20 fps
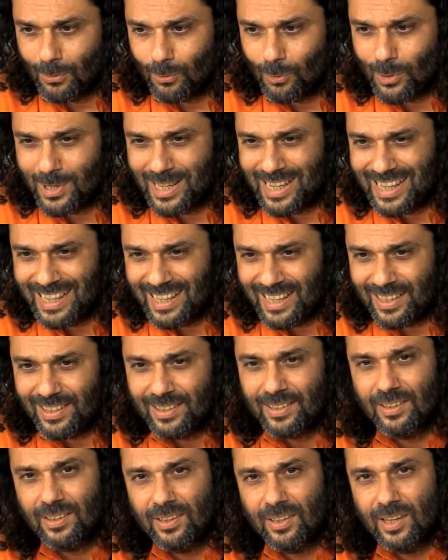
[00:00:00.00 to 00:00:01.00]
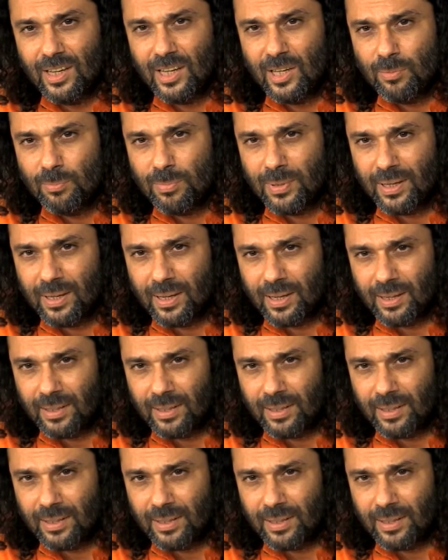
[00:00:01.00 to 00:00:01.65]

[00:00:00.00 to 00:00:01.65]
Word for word: would need a helping